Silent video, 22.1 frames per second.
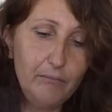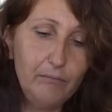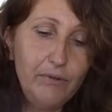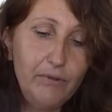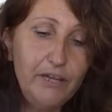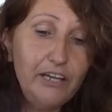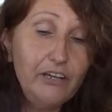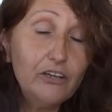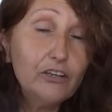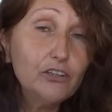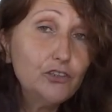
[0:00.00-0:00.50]

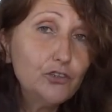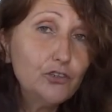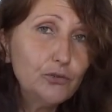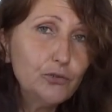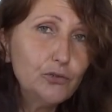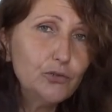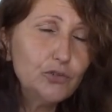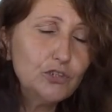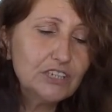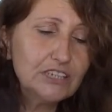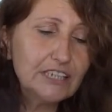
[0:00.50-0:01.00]
Be your
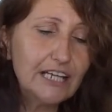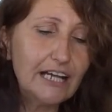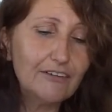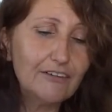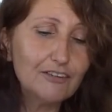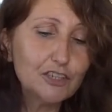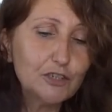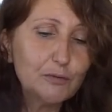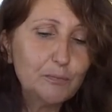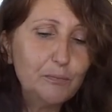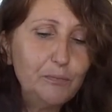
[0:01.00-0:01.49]
true
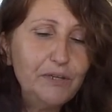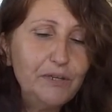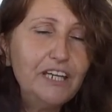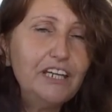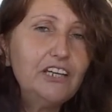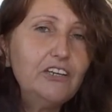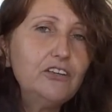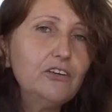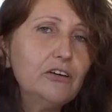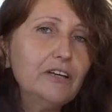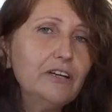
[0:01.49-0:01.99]
self.
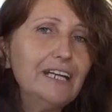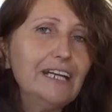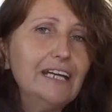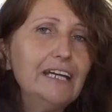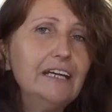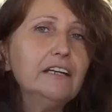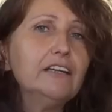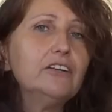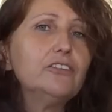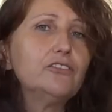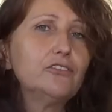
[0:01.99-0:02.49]
Speak your
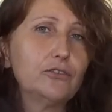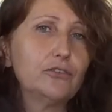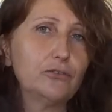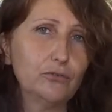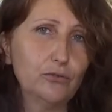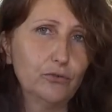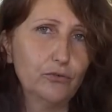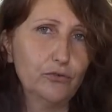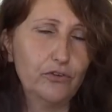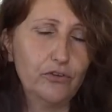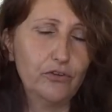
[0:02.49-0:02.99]
inner
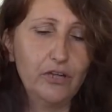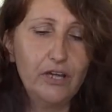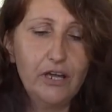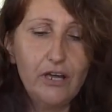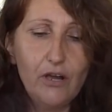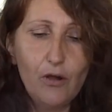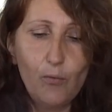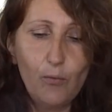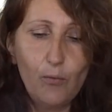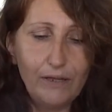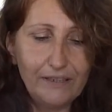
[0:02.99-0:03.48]
truth.
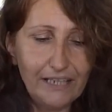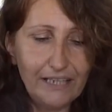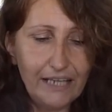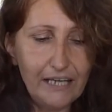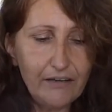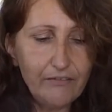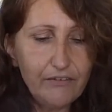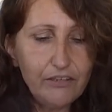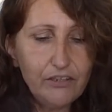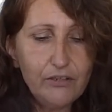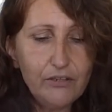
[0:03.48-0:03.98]

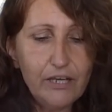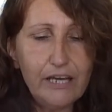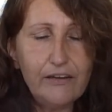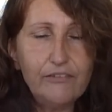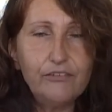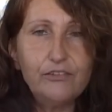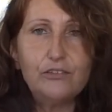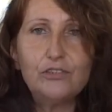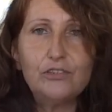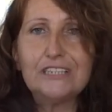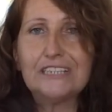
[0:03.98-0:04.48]
Whatever you
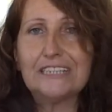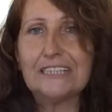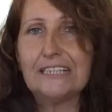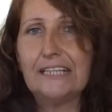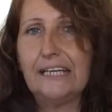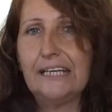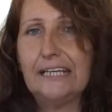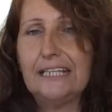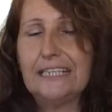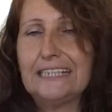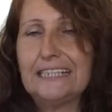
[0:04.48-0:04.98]
have to
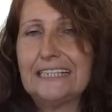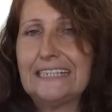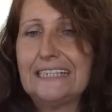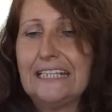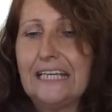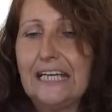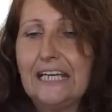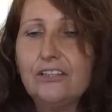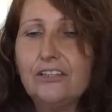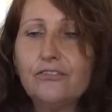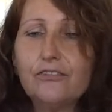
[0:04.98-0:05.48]
say,
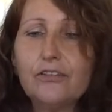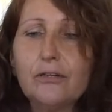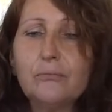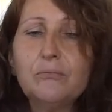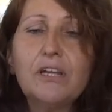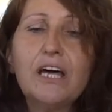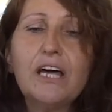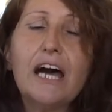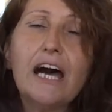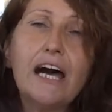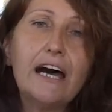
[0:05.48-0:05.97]
say it
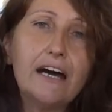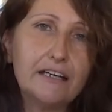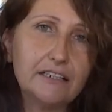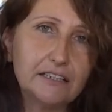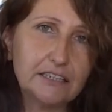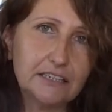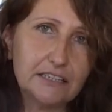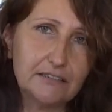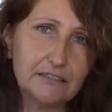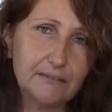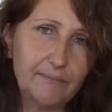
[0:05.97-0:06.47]
from the
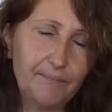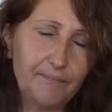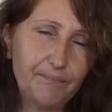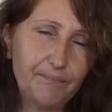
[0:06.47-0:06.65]
heart.